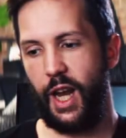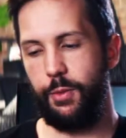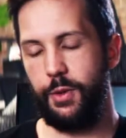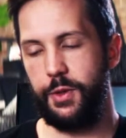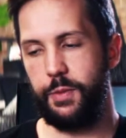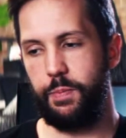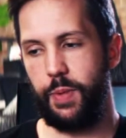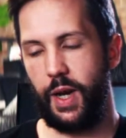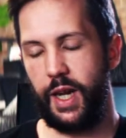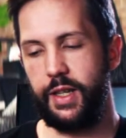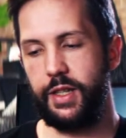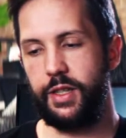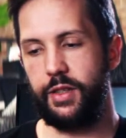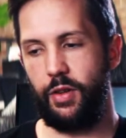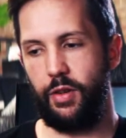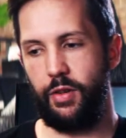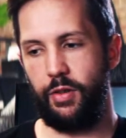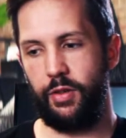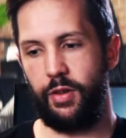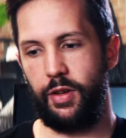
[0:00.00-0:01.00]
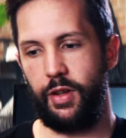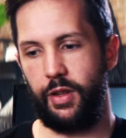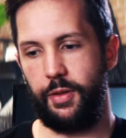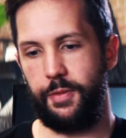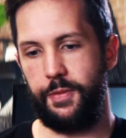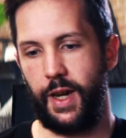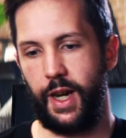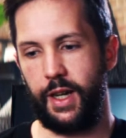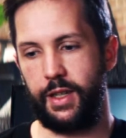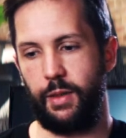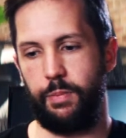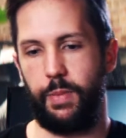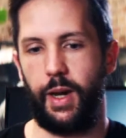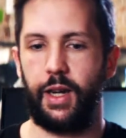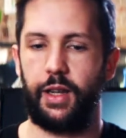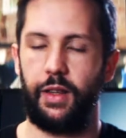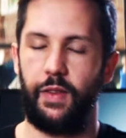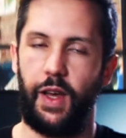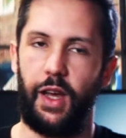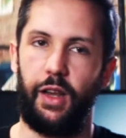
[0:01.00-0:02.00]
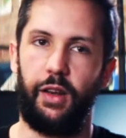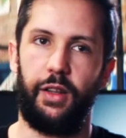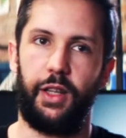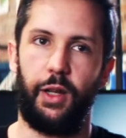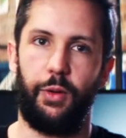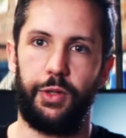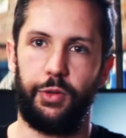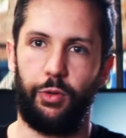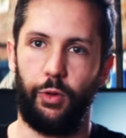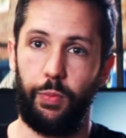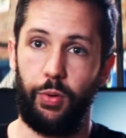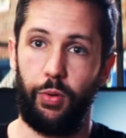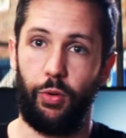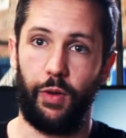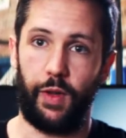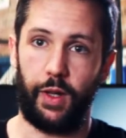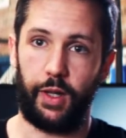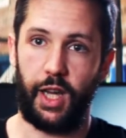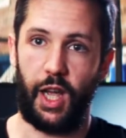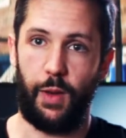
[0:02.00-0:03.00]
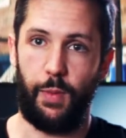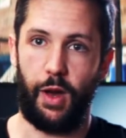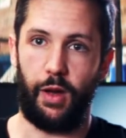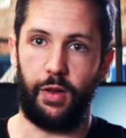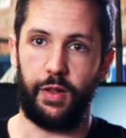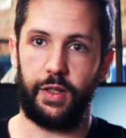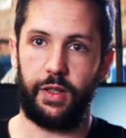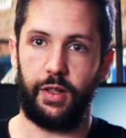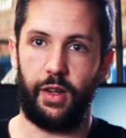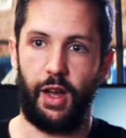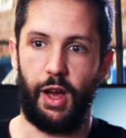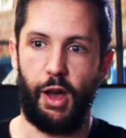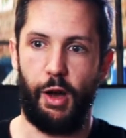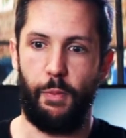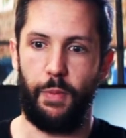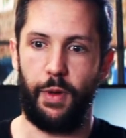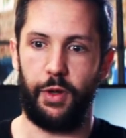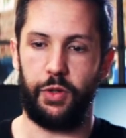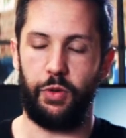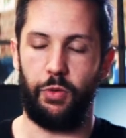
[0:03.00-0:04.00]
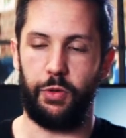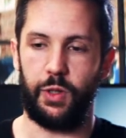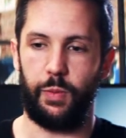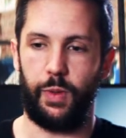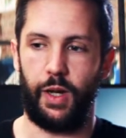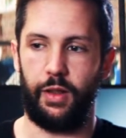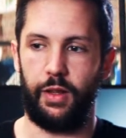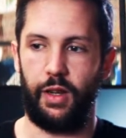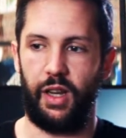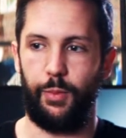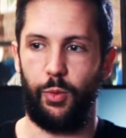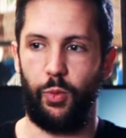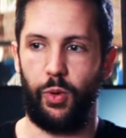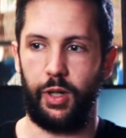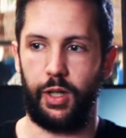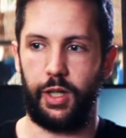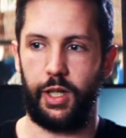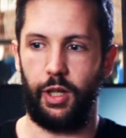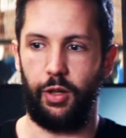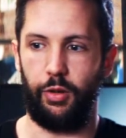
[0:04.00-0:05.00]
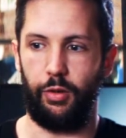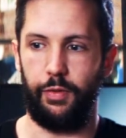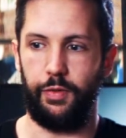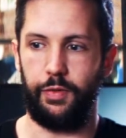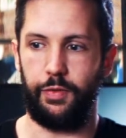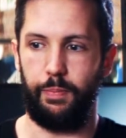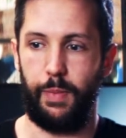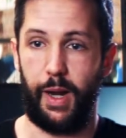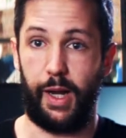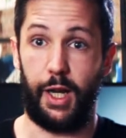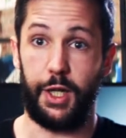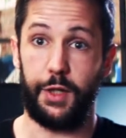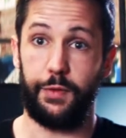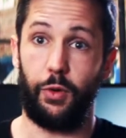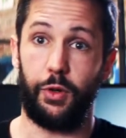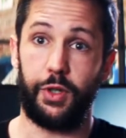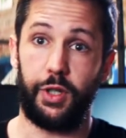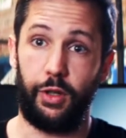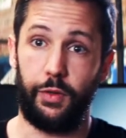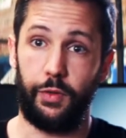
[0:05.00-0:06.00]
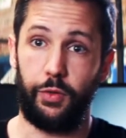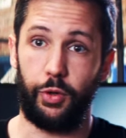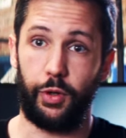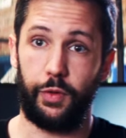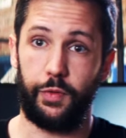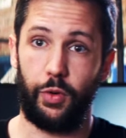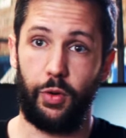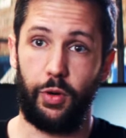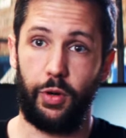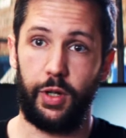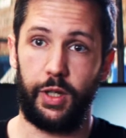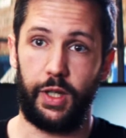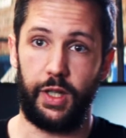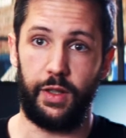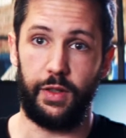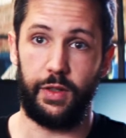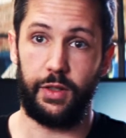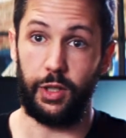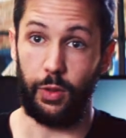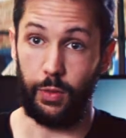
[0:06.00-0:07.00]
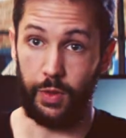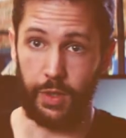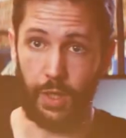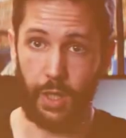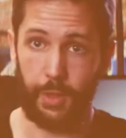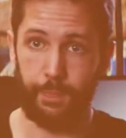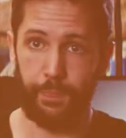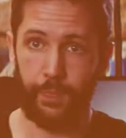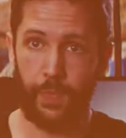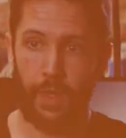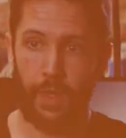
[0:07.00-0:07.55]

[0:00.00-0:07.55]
it was based on the fact that back then there was a report that came out that talked about the #1 killer of men aged 14 to 44 is suicide.